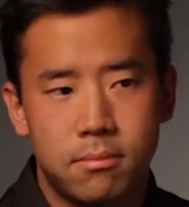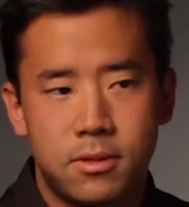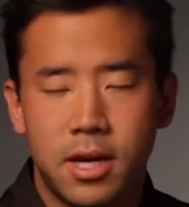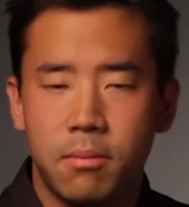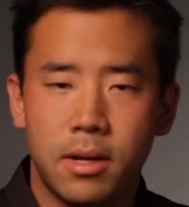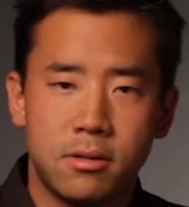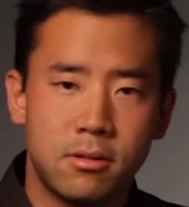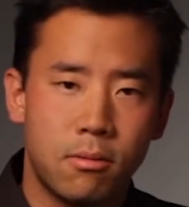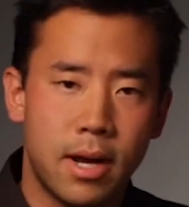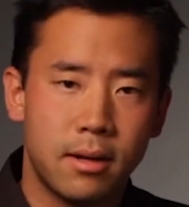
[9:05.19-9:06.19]
10 minutes
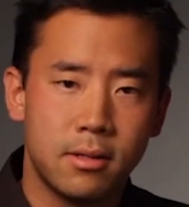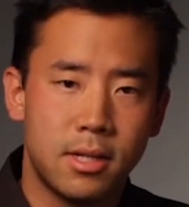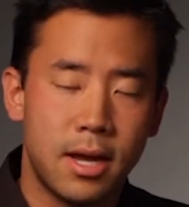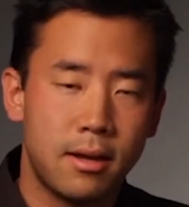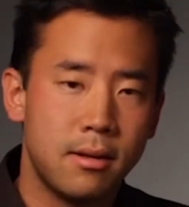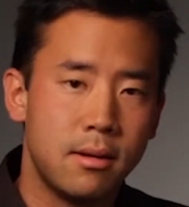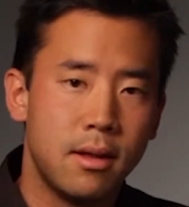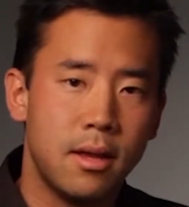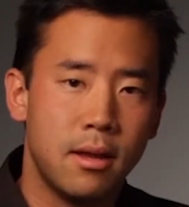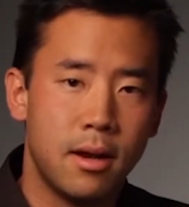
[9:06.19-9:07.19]
to rack and stack it,
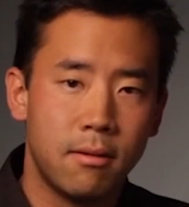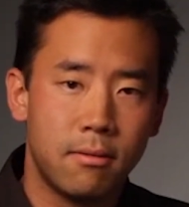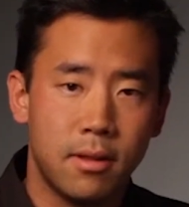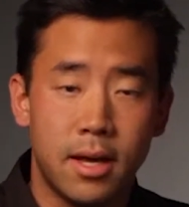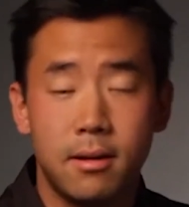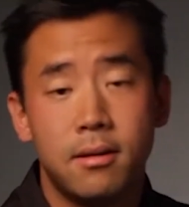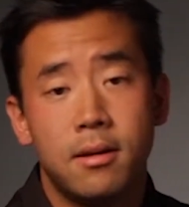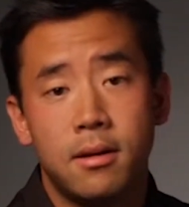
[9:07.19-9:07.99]
and after that,